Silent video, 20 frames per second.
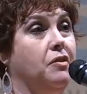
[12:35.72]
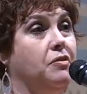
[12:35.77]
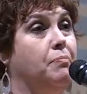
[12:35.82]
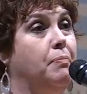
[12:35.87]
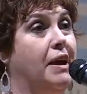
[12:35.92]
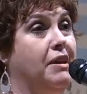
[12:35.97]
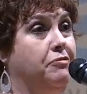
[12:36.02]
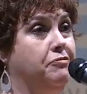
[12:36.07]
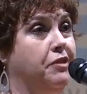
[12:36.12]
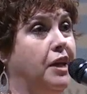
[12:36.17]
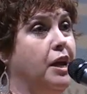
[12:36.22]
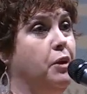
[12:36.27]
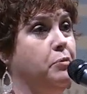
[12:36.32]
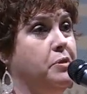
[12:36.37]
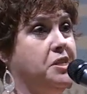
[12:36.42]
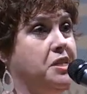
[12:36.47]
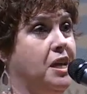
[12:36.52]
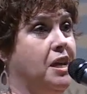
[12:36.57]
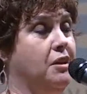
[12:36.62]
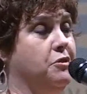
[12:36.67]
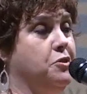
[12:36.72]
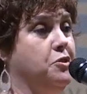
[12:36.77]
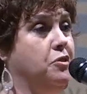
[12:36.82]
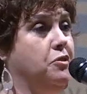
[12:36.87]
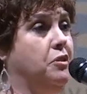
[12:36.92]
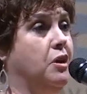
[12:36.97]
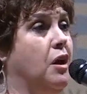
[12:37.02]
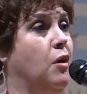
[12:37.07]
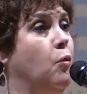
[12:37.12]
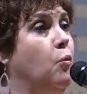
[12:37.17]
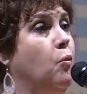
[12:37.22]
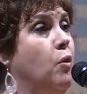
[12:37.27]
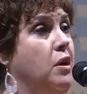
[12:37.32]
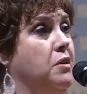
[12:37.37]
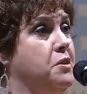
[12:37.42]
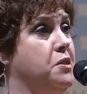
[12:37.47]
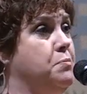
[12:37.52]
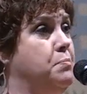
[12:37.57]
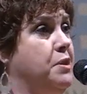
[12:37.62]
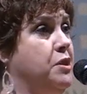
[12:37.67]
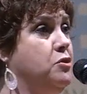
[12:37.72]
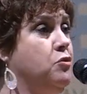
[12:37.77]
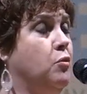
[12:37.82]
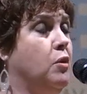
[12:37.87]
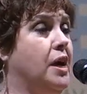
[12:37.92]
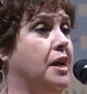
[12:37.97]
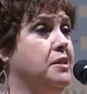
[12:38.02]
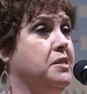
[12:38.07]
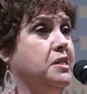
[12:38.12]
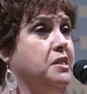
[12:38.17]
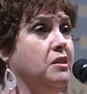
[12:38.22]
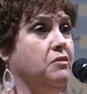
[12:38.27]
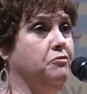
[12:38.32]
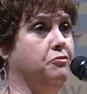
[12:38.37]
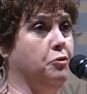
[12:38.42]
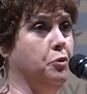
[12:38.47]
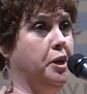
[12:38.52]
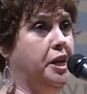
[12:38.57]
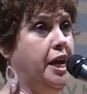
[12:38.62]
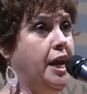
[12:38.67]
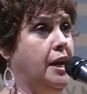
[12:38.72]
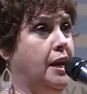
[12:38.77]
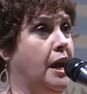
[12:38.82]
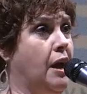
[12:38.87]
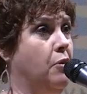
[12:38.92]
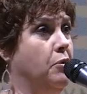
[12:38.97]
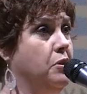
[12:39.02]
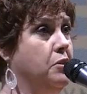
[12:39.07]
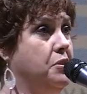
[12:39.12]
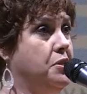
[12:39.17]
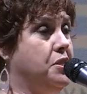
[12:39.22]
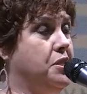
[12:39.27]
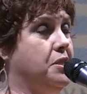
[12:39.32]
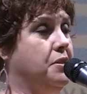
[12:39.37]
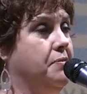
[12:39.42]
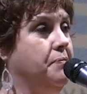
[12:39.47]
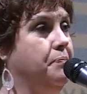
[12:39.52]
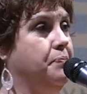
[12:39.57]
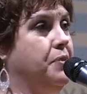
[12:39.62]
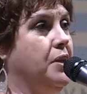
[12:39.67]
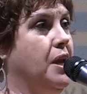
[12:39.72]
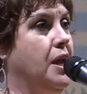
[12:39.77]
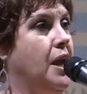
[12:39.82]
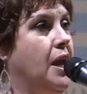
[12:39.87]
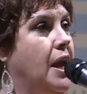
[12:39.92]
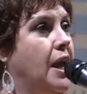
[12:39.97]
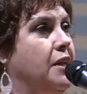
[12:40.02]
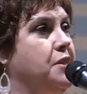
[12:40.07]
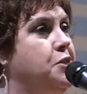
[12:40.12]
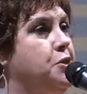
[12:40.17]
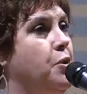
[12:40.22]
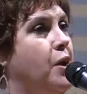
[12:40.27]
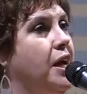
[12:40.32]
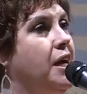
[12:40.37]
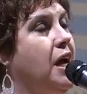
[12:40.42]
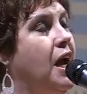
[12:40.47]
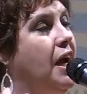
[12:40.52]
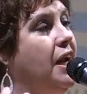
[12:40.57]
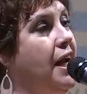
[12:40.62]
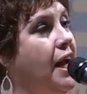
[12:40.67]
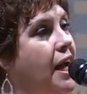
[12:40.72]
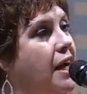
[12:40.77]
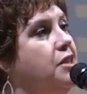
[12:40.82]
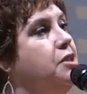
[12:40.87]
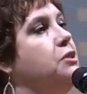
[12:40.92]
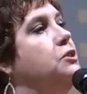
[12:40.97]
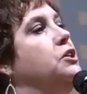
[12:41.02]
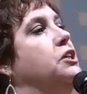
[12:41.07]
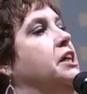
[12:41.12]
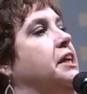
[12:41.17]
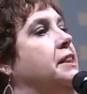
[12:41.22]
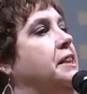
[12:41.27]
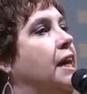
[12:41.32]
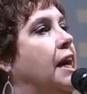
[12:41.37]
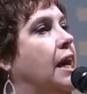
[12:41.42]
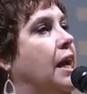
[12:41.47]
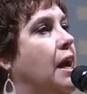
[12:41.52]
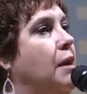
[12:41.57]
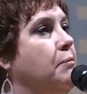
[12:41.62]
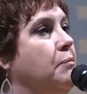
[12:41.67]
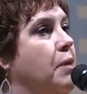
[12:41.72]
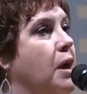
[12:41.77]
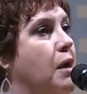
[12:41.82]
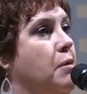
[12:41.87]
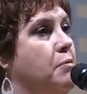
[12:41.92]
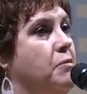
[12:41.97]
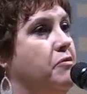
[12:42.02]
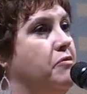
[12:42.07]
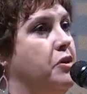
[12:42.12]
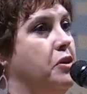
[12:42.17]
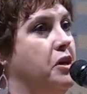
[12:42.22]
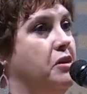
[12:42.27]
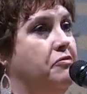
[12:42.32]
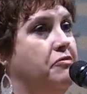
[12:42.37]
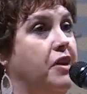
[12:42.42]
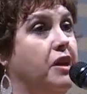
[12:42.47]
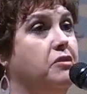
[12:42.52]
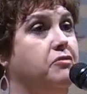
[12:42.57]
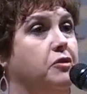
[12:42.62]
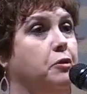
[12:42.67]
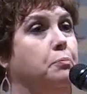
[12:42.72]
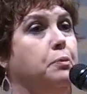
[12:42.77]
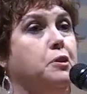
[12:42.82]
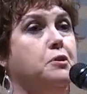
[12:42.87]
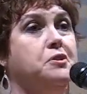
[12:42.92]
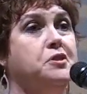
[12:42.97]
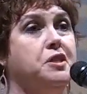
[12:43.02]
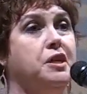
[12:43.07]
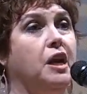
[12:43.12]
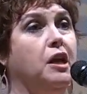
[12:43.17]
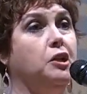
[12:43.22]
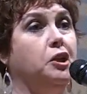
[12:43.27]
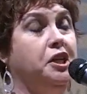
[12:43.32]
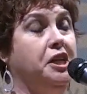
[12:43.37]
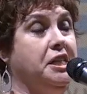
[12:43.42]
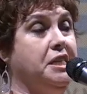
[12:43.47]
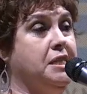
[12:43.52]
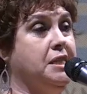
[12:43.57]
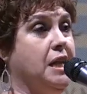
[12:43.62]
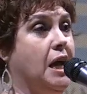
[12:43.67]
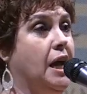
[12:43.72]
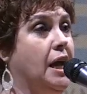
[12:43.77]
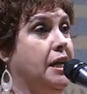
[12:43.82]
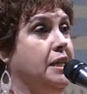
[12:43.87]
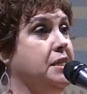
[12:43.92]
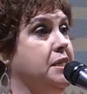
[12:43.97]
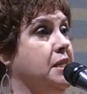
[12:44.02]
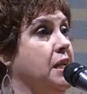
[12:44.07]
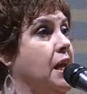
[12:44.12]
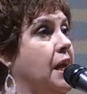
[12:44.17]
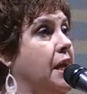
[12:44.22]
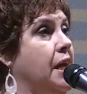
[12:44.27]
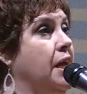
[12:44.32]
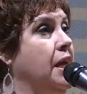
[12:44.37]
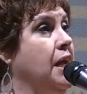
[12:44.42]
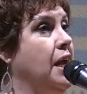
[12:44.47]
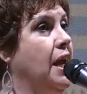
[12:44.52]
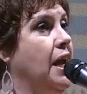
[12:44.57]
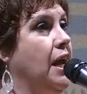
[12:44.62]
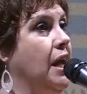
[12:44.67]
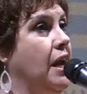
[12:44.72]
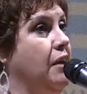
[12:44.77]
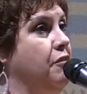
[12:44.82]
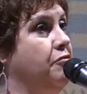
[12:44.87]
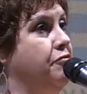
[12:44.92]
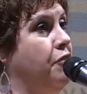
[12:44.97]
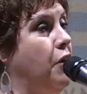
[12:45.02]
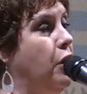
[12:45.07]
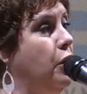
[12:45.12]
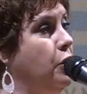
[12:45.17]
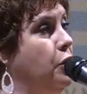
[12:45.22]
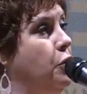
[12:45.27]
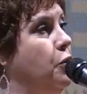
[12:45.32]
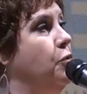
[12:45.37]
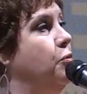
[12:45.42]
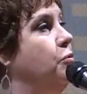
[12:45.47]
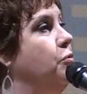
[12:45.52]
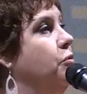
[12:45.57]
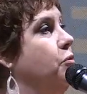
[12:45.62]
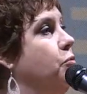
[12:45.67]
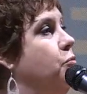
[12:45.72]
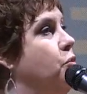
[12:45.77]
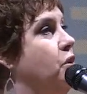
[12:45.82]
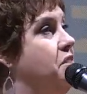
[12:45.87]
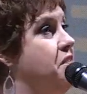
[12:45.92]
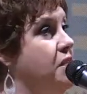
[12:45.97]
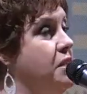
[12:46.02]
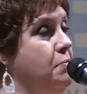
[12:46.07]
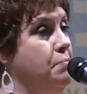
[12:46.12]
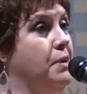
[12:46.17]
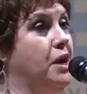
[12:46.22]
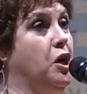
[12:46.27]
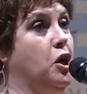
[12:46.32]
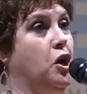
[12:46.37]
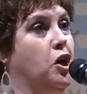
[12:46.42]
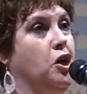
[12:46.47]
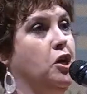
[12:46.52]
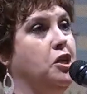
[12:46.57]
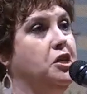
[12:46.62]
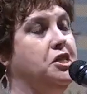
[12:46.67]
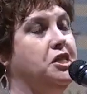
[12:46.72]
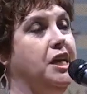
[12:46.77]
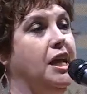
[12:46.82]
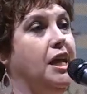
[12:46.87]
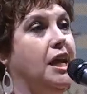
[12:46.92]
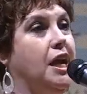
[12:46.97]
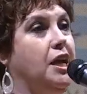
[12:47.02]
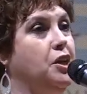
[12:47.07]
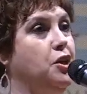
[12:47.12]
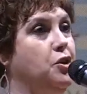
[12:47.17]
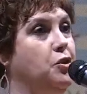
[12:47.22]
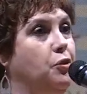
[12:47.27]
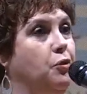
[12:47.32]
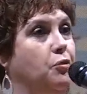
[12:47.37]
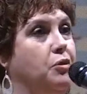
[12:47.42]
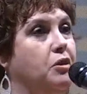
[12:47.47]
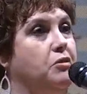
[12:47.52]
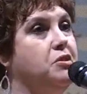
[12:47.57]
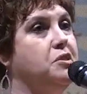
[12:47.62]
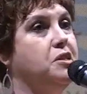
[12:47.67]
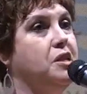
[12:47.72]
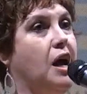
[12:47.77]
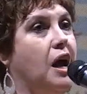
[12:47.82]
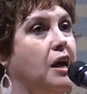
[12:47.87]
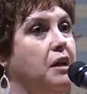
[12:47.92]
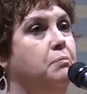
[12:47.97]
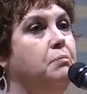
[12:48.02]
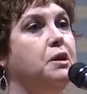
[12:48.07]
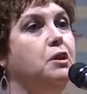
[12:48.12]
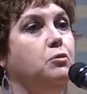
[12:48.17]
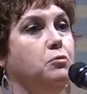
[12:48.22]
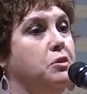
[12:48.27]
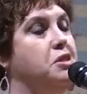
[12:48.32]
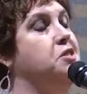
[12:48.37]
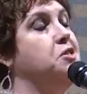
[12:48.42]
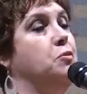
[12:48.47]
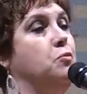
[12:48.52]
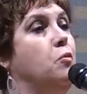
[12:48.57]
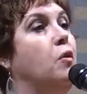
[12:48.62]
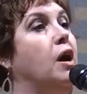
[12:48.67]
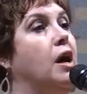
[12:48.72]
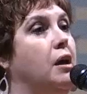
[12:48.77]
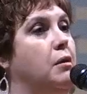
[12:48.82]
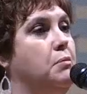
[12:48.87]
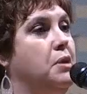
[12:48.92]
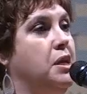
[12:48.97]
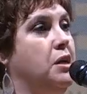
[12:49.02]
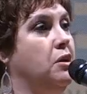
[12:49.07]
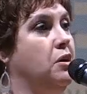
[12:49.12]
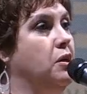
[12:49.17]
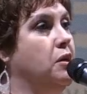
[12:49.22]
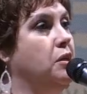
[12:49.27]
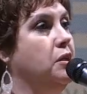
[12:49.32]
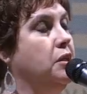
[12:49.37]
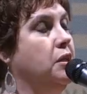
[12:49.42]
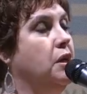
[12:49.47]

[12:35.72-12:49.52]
my flight was canceled not once but twice in 48 hours. And so I kind of had to look at that. I'm a very faithful person. I look at signs, and I follow what's in my heart, and I knew there's got to be a reason why I'm here.